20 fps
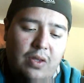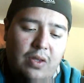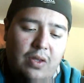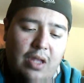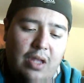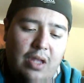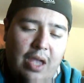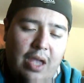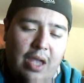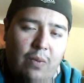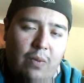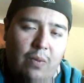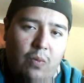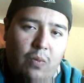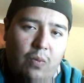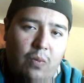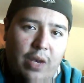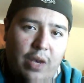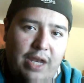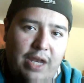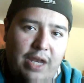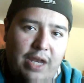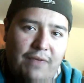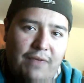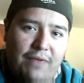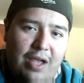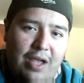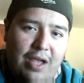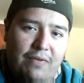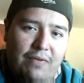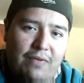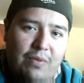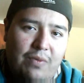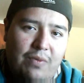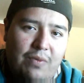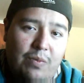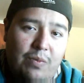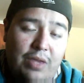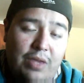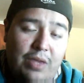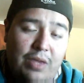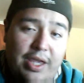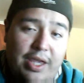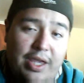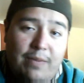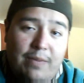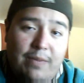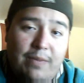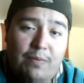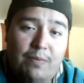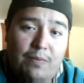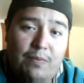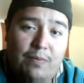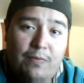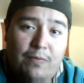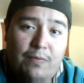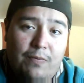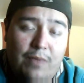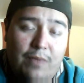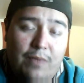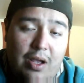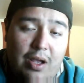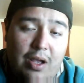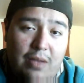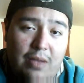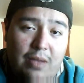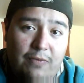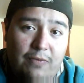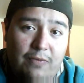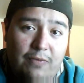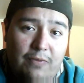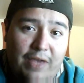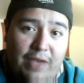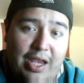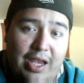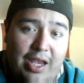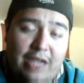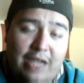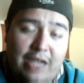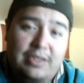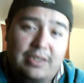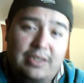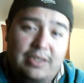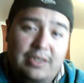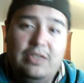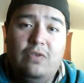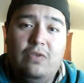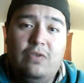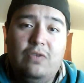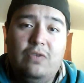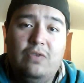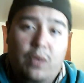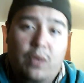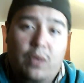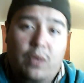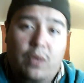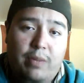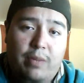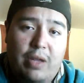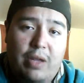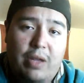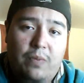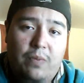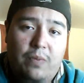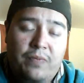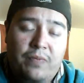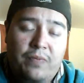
At 185, he can fight Anderson Silva for the belt,